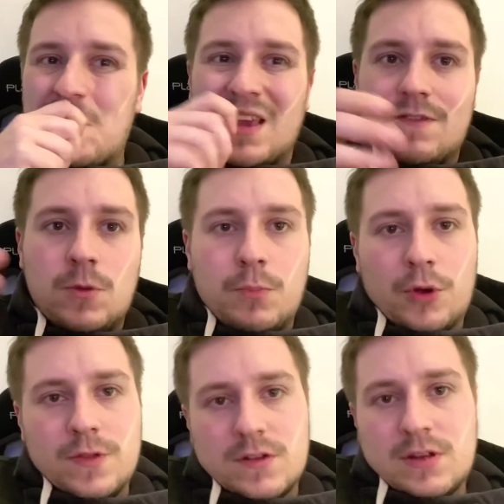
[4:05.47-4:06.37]
if you
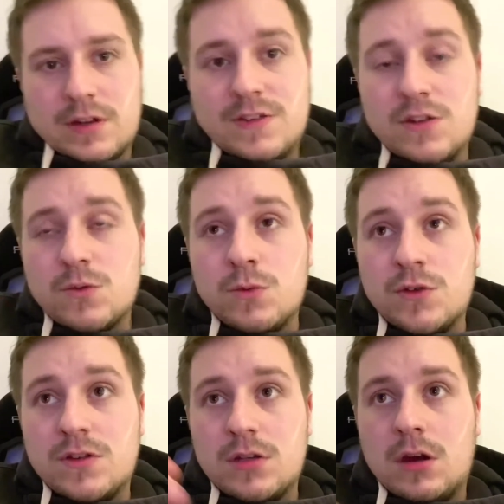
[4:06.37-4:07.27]
point the tyres in
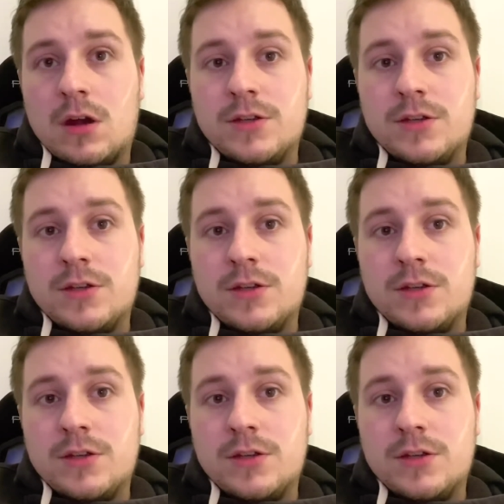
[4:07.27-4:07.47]
towards the car,